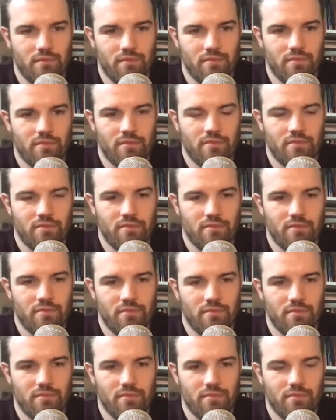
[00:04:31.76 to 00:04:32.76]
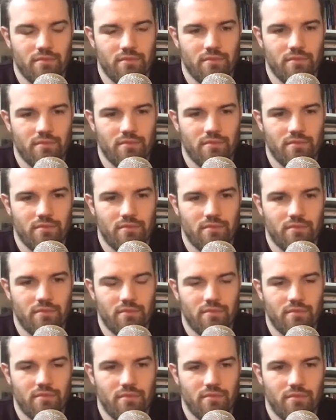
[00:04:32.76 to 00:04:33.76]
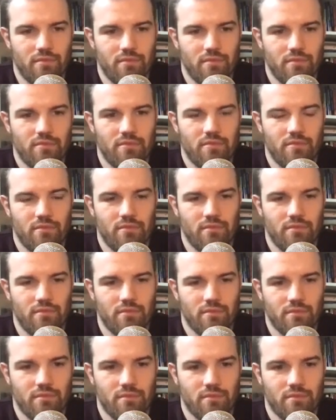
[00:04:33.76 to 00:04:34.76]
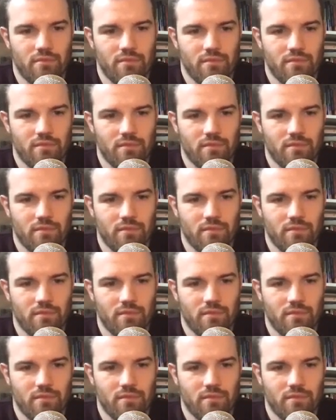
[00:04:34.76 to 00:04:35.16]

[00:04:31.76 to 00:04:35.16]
No words are spoken by the person on screen.